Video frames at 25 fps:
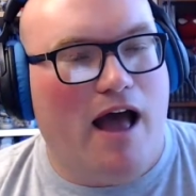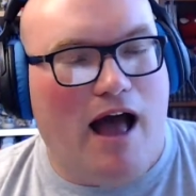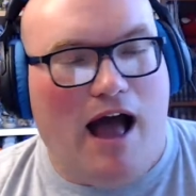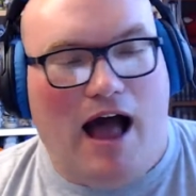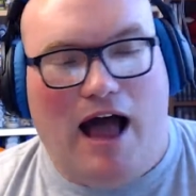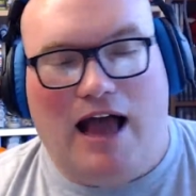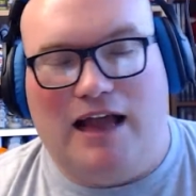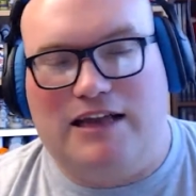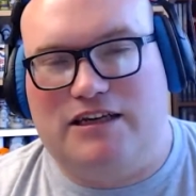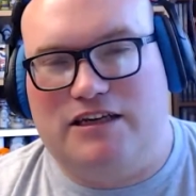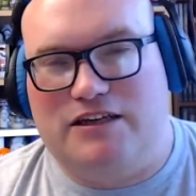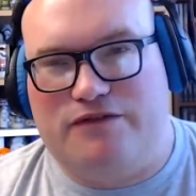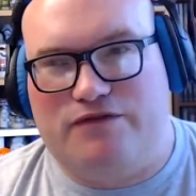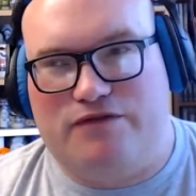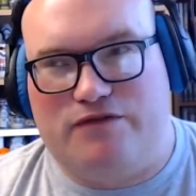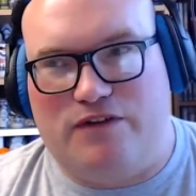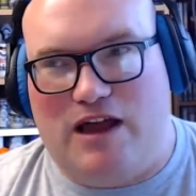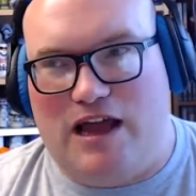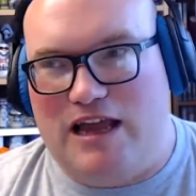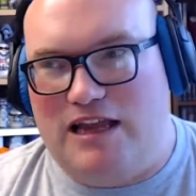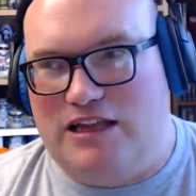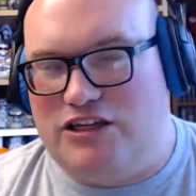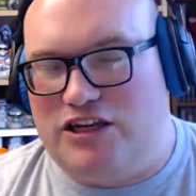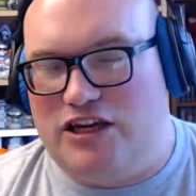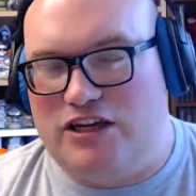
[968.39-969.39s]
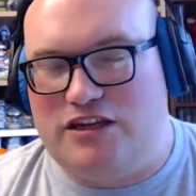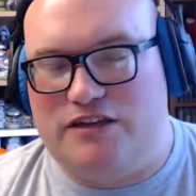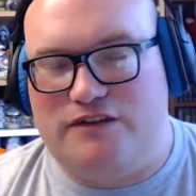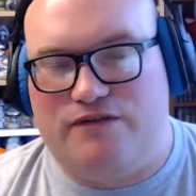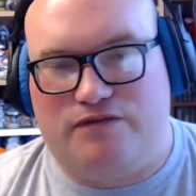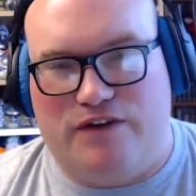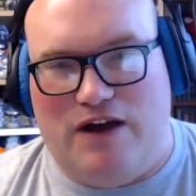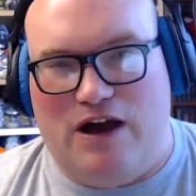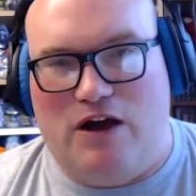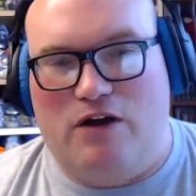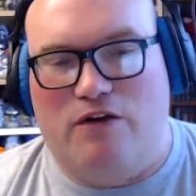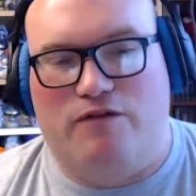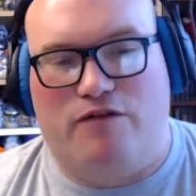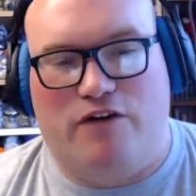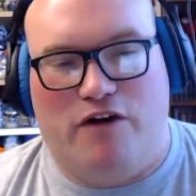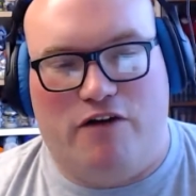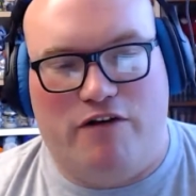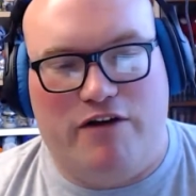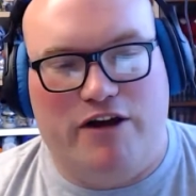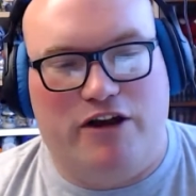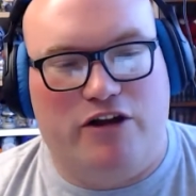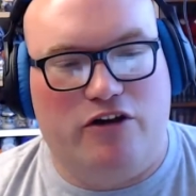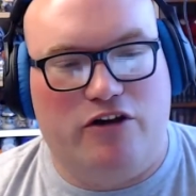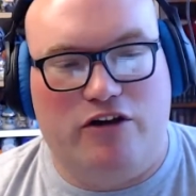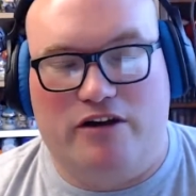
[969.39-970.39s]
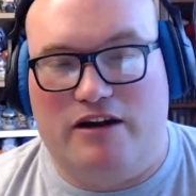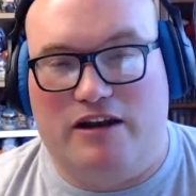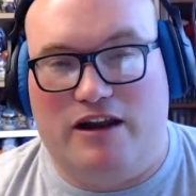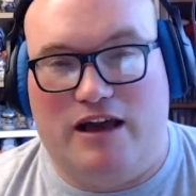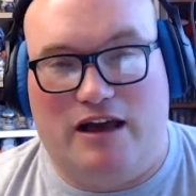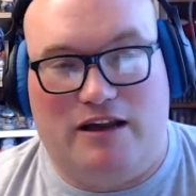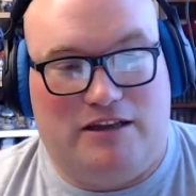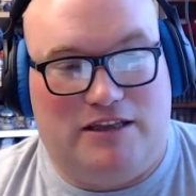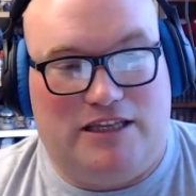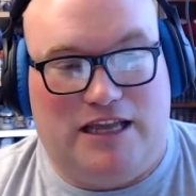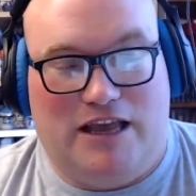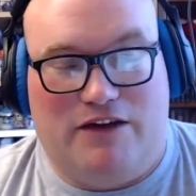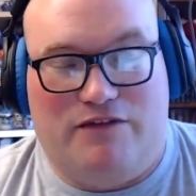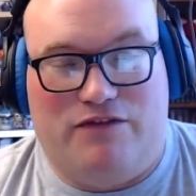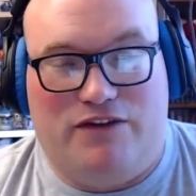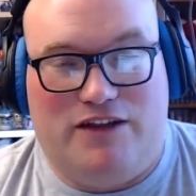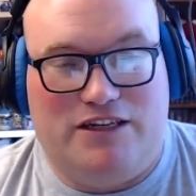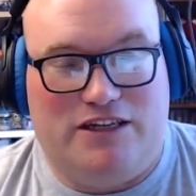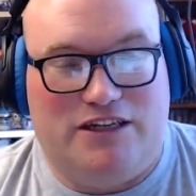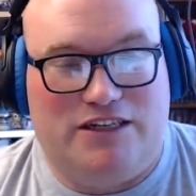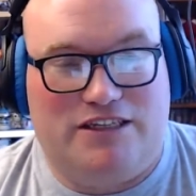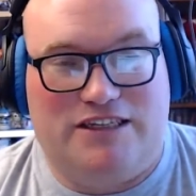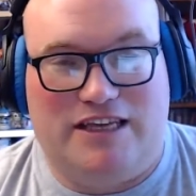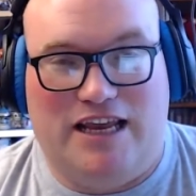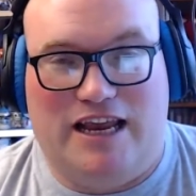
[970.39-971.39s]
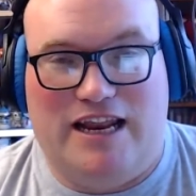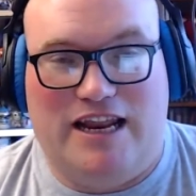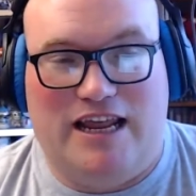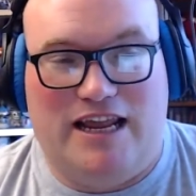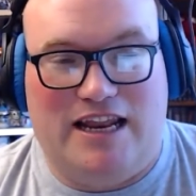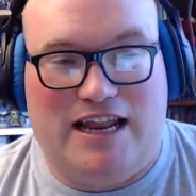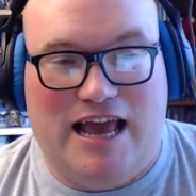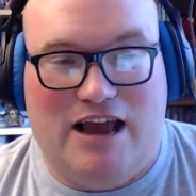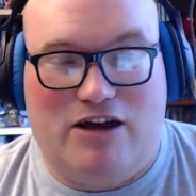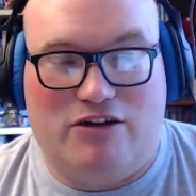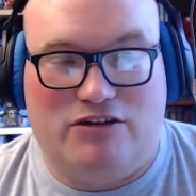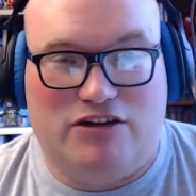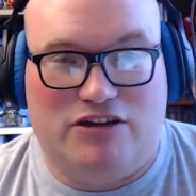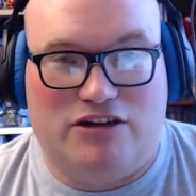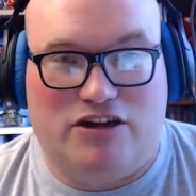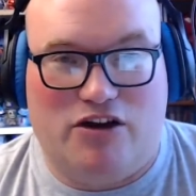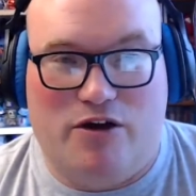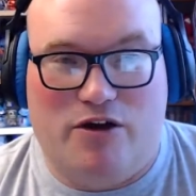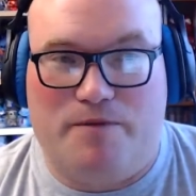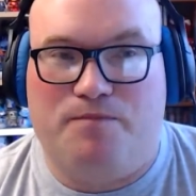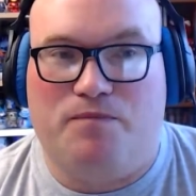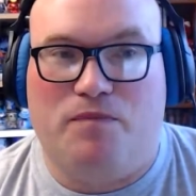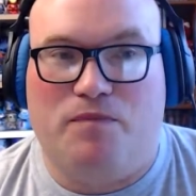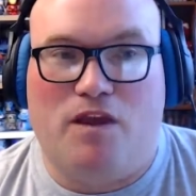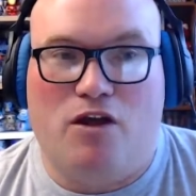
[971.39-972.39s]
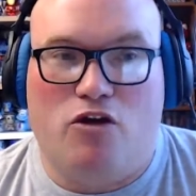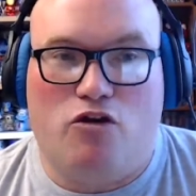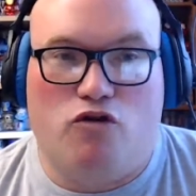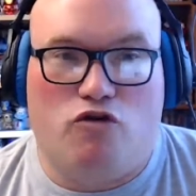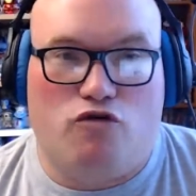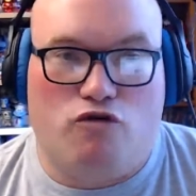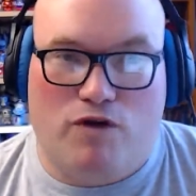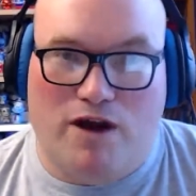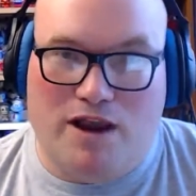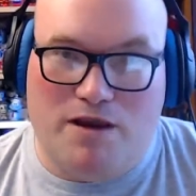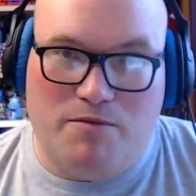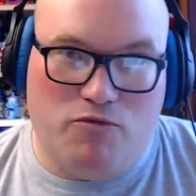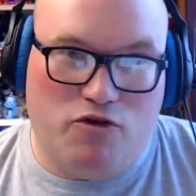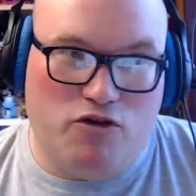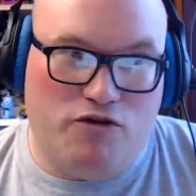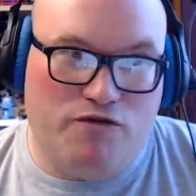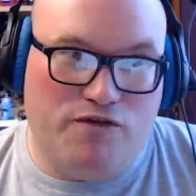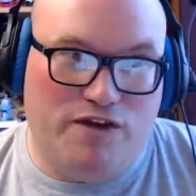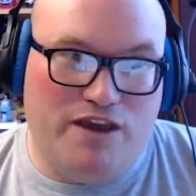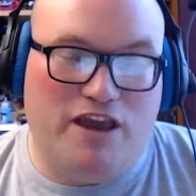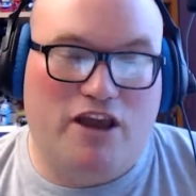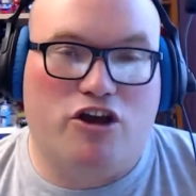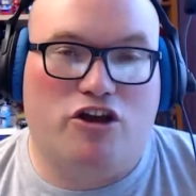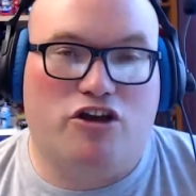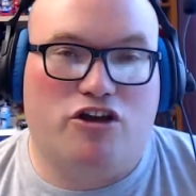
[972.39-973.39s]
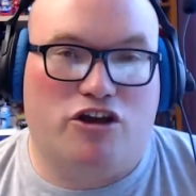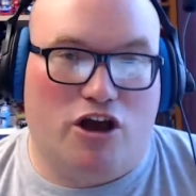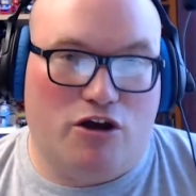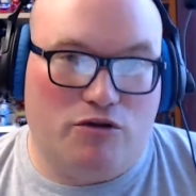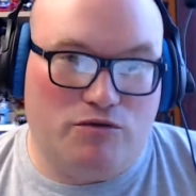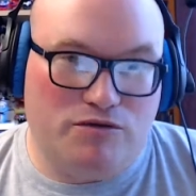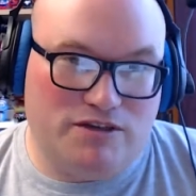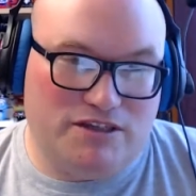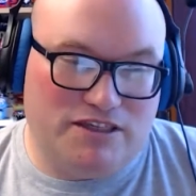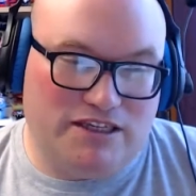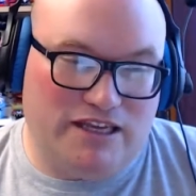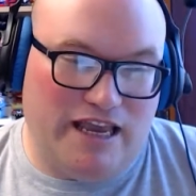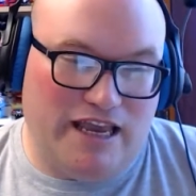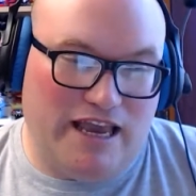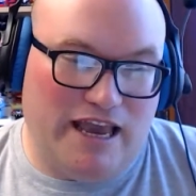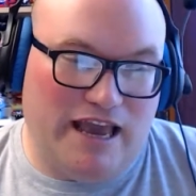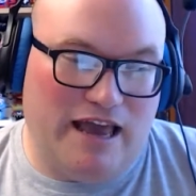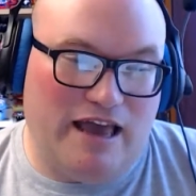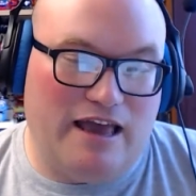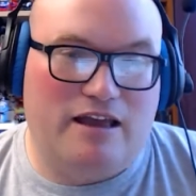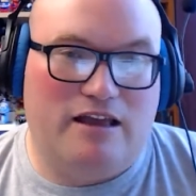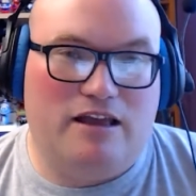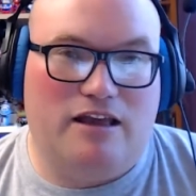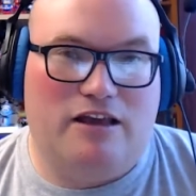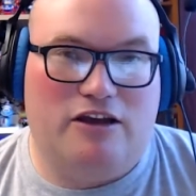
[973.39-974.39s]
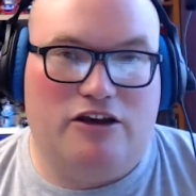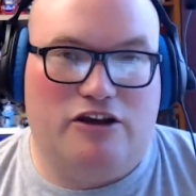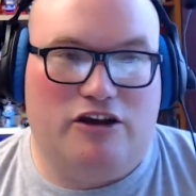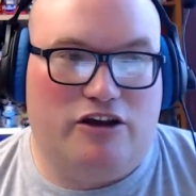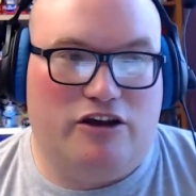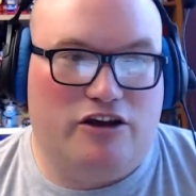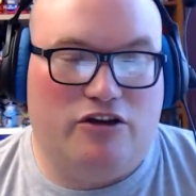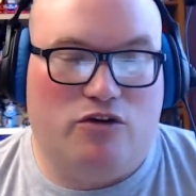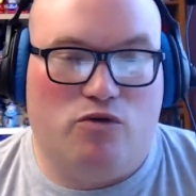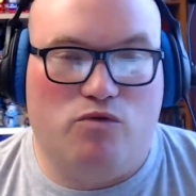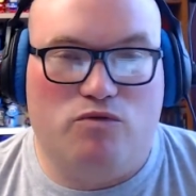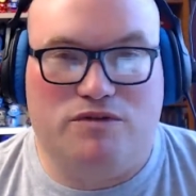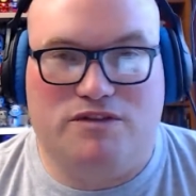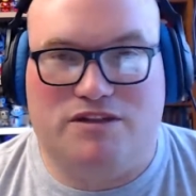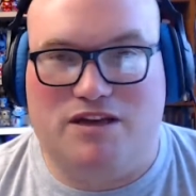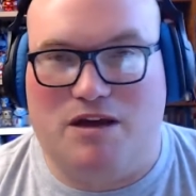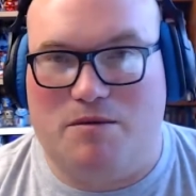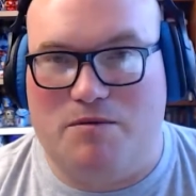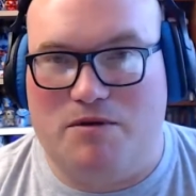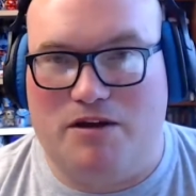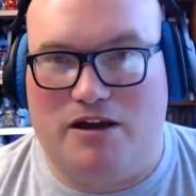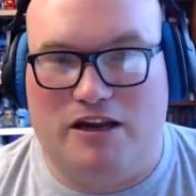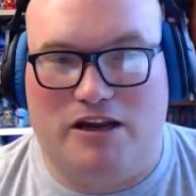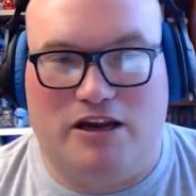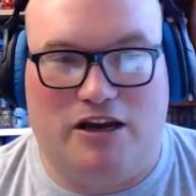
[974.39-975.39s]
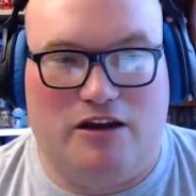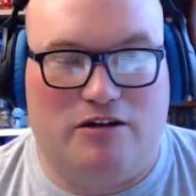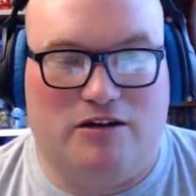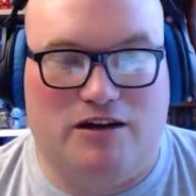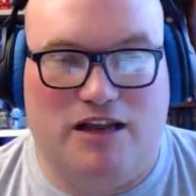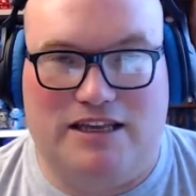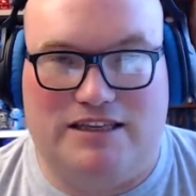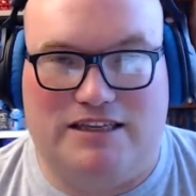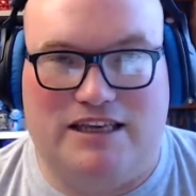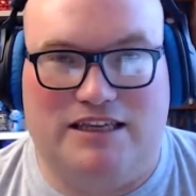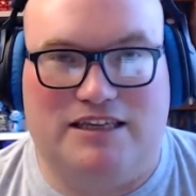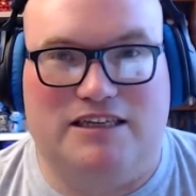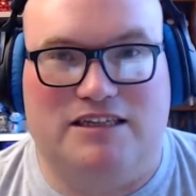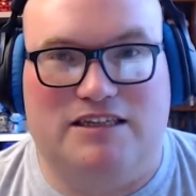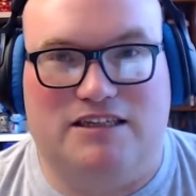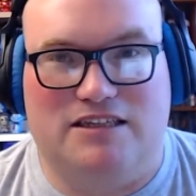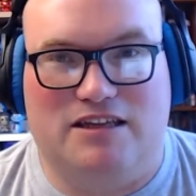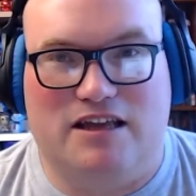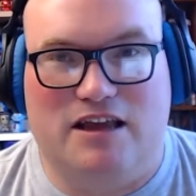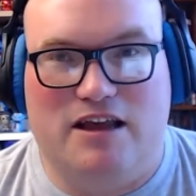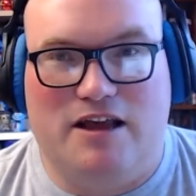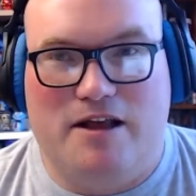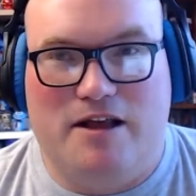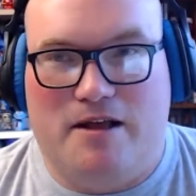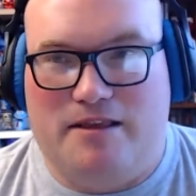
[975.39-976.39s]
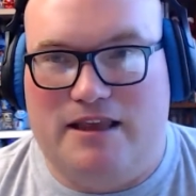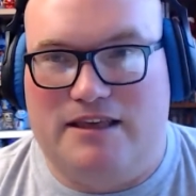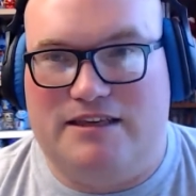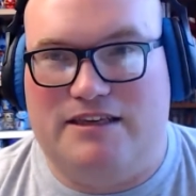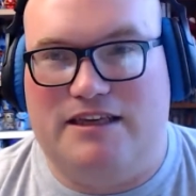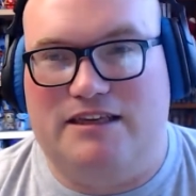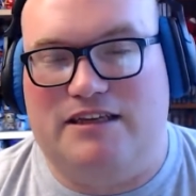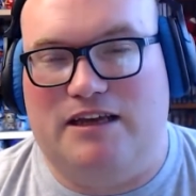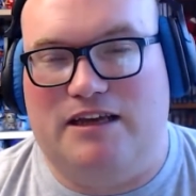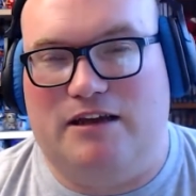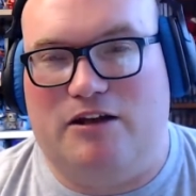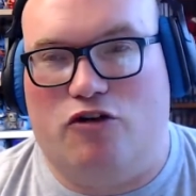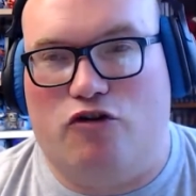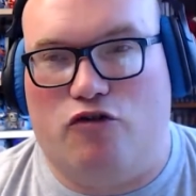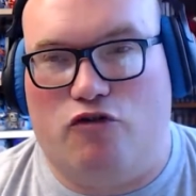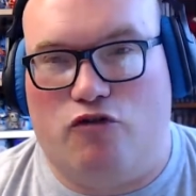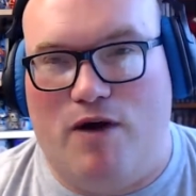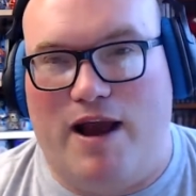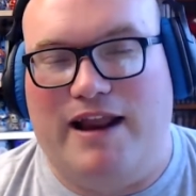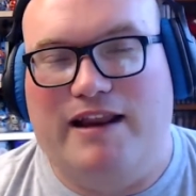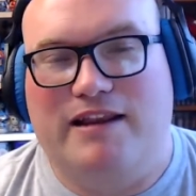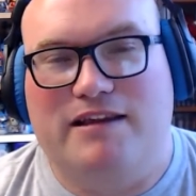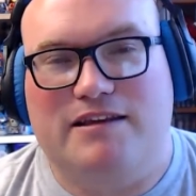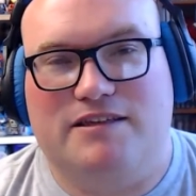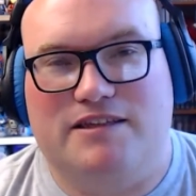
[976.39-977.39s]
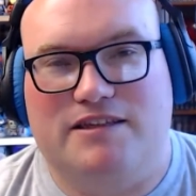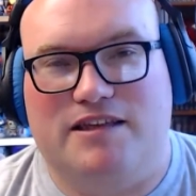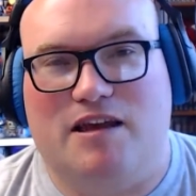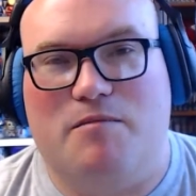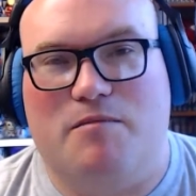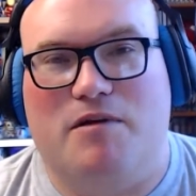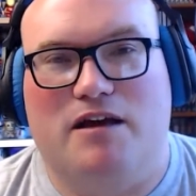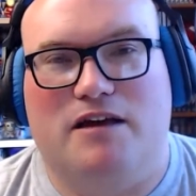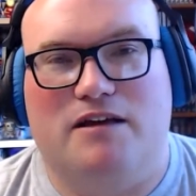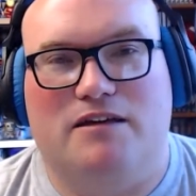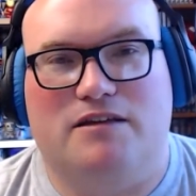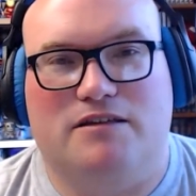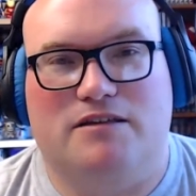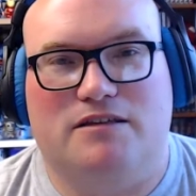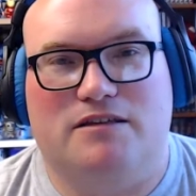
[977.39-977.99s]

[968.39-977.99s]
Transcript: I just felt very good. And I definitely just sitting here now just going, great movie, go see it. You know, you got all summer, you know, this is a great summer